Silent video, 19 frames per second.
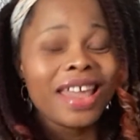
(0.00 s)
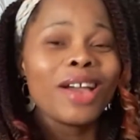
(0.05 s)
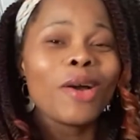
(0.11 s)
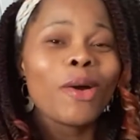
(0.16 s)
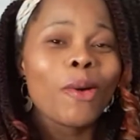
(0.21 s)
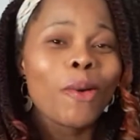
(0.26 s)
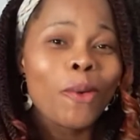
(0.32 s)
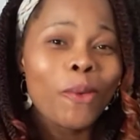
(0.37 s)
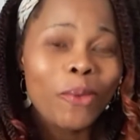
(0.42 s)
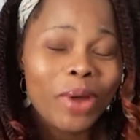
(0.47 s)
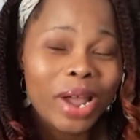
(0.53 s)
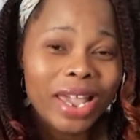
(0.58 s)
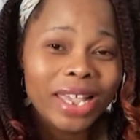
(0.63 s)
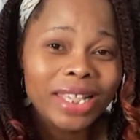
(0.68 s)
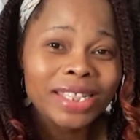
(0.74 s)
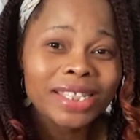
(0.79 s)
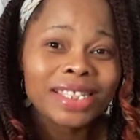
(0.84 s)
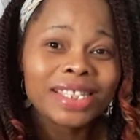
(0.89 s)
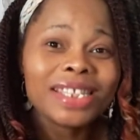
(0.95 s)
all
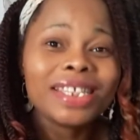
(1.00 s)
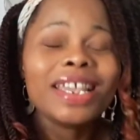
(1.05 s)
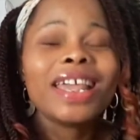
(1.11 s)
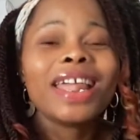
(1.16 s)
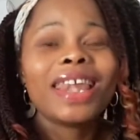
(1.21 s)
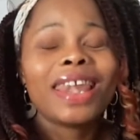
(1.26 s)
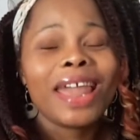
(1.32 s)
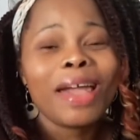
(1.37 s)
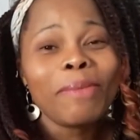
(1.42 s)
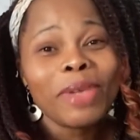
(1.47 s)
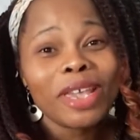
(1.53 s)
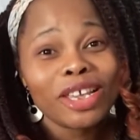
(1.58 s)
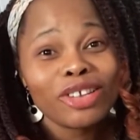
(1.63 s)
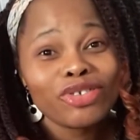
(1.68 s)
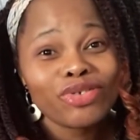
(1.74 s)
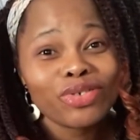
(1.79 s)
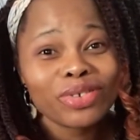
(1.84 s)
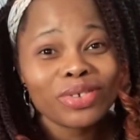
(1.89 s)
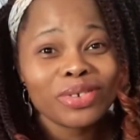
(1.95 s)
right, let me
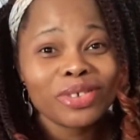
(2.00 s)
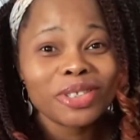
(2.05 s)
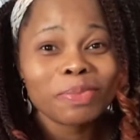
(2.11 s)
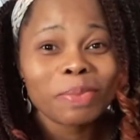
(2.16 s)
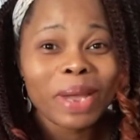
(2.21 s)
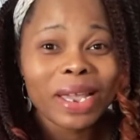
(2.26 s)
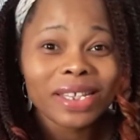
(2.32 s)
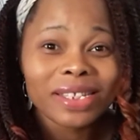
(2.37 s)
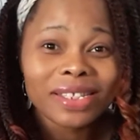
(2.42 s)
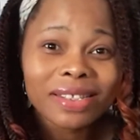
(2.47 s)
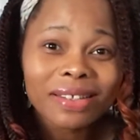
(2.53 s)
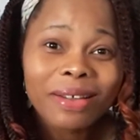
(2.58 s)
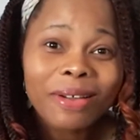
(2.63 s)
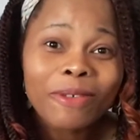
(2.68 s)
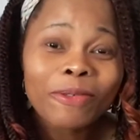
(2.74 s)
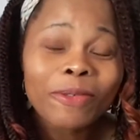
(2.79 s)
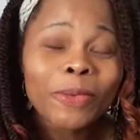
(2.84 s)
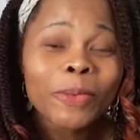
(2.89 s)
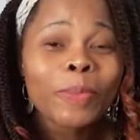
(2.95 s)
introduce
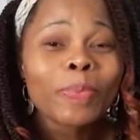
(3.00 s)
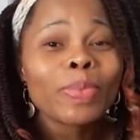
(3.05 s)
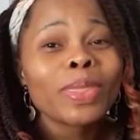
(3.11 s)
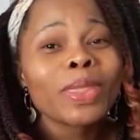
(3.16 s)
myself.